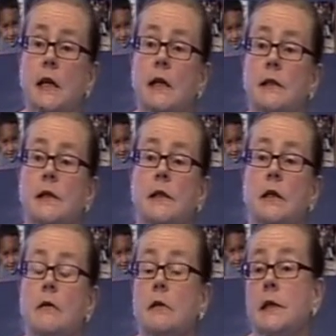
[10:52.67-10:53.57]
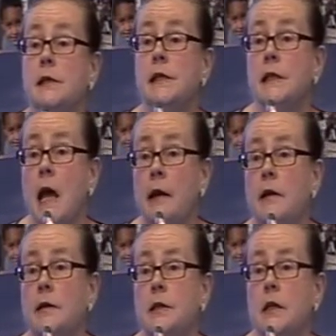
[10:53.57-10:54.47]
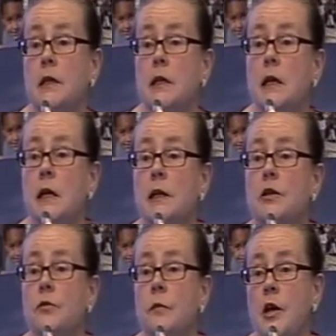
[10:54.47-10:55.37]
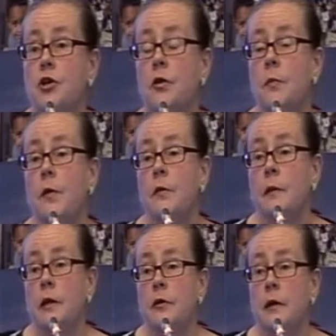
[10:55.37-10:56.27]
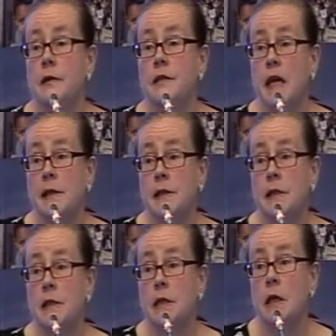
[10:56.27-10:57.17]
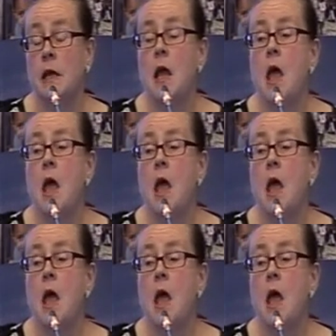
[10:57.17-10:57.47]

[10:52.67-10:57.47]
It's the golden standard technique to measure bone mineral density,